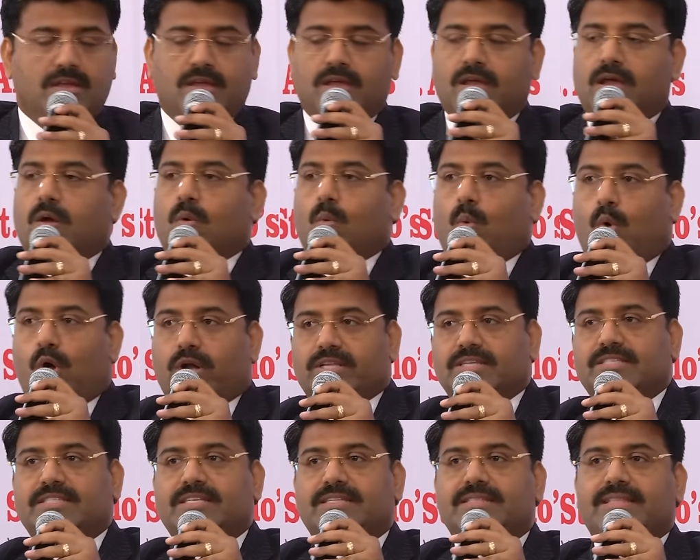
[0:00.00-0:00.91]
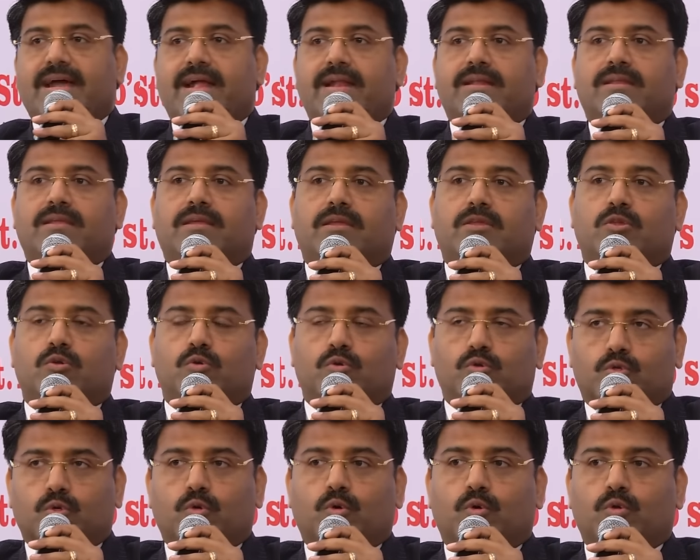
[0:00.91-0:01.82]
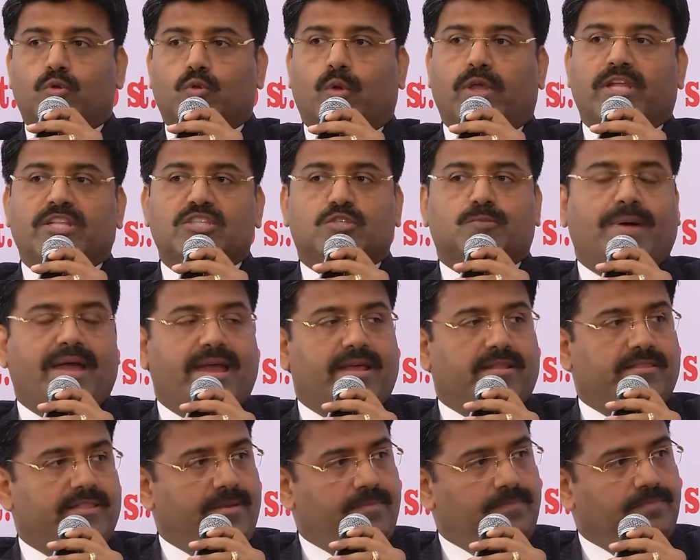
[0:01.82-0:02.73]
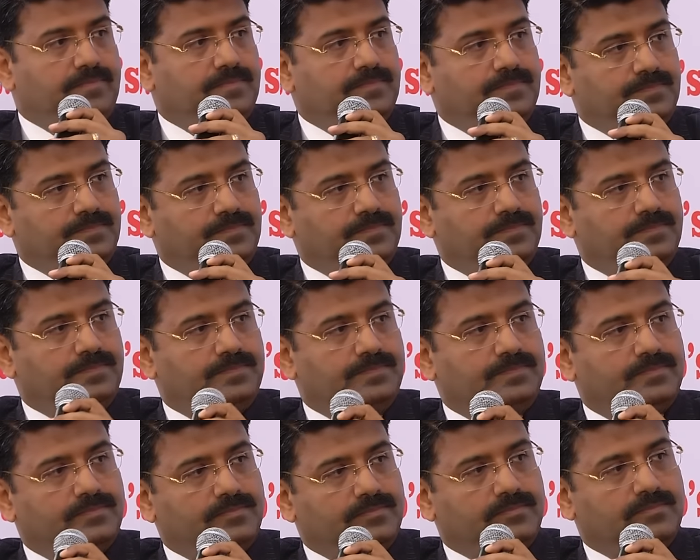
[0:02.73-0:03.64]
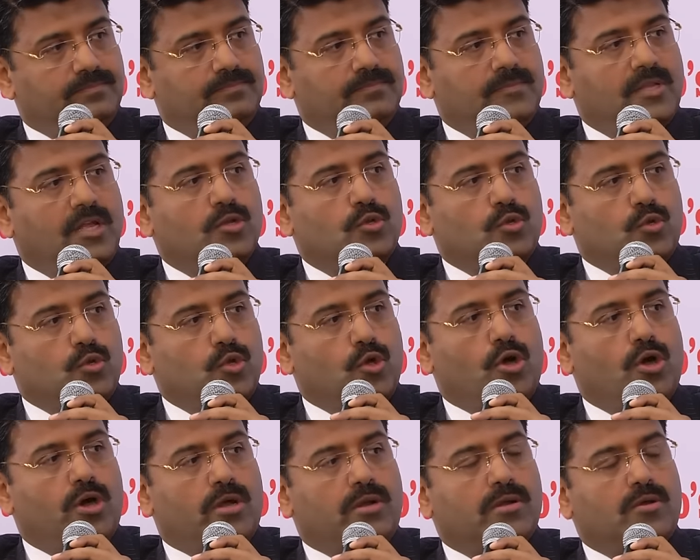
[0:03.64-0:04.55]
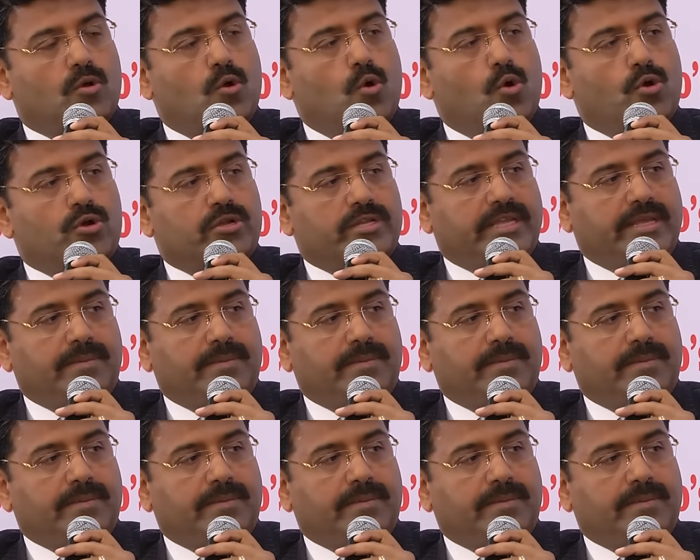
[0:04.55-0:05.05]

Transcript: What is it that you do to inspire them to your core team?